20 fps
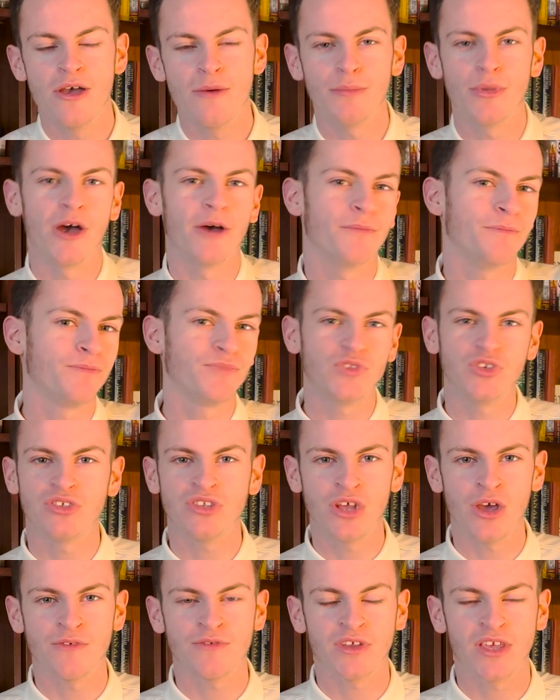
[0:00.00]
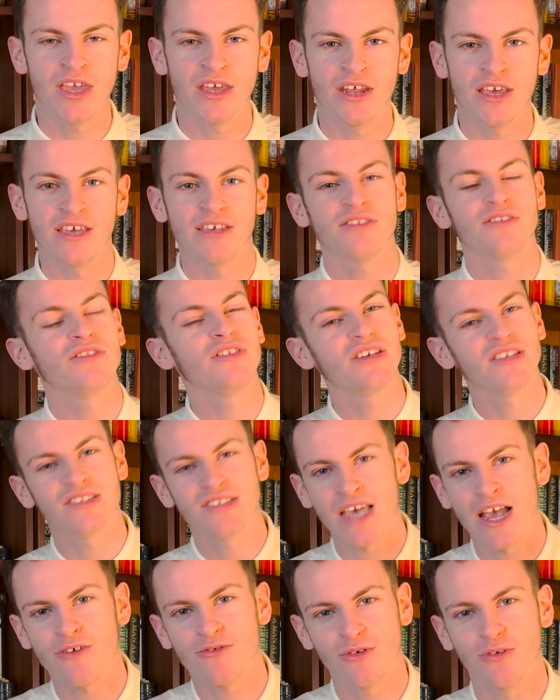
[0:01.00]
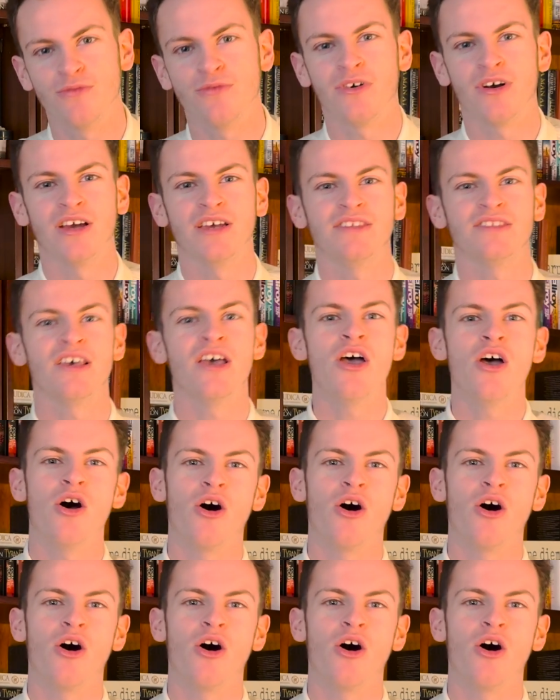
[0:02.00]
But you still have to get it. It's the sacrifice